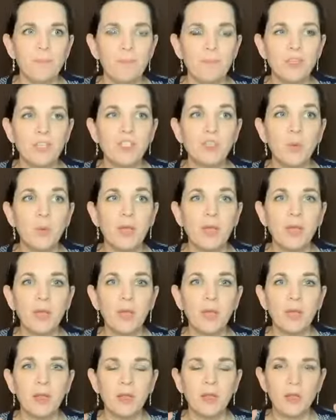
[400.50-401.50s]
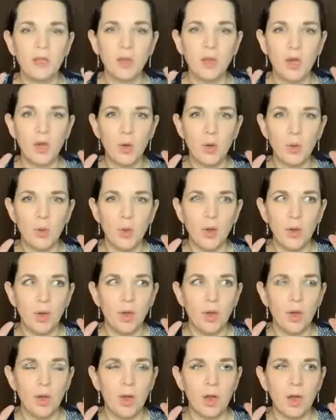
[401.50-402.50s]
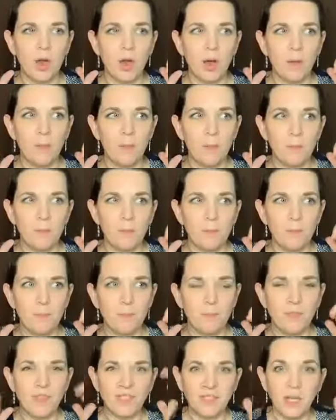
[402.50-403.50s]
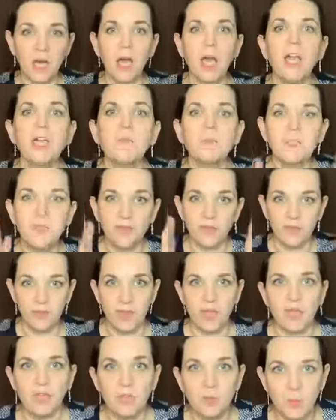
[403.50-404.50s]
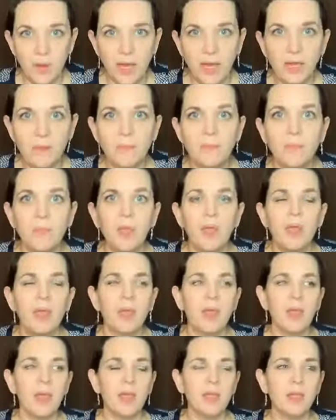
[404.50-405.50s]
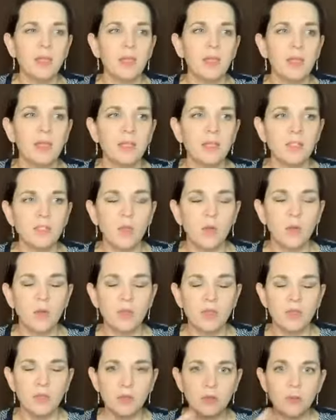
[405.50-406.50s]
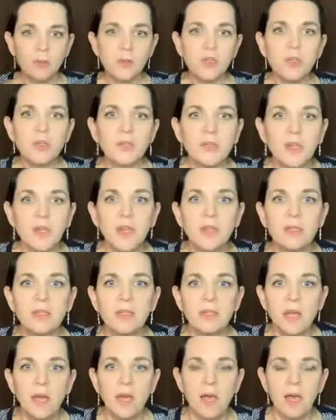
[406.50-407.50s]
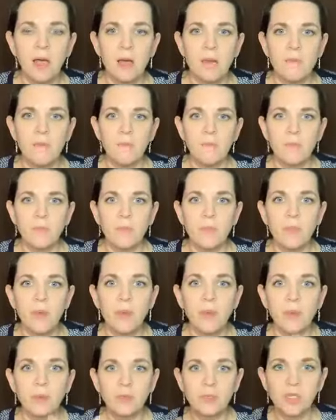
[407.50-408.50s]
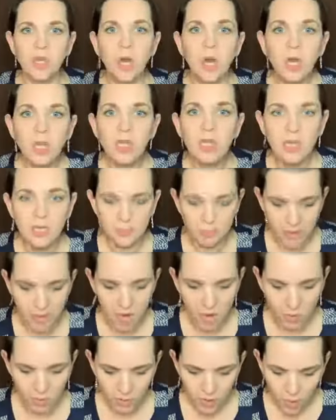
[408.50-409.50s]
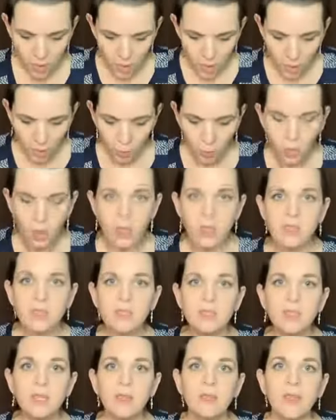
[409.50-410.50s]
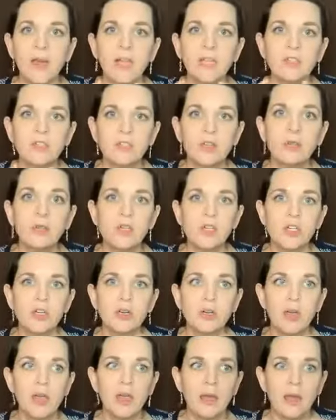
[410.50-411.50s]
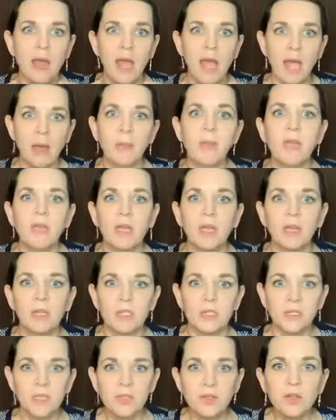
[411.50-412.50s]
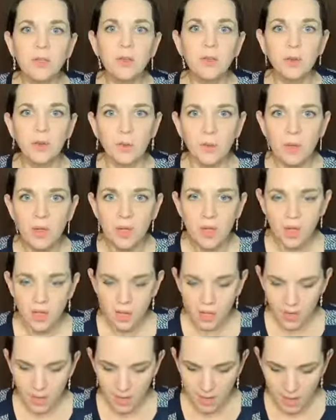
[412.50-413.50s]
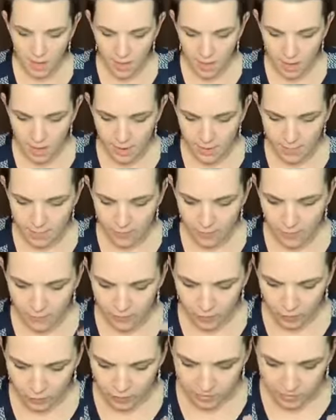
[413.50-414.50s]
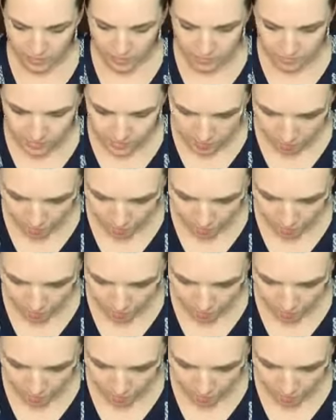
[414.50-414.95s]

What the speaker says: between, you know, the times of things, right? And so the scripture that we were talking about was that scripture in Habakkuk 2, verses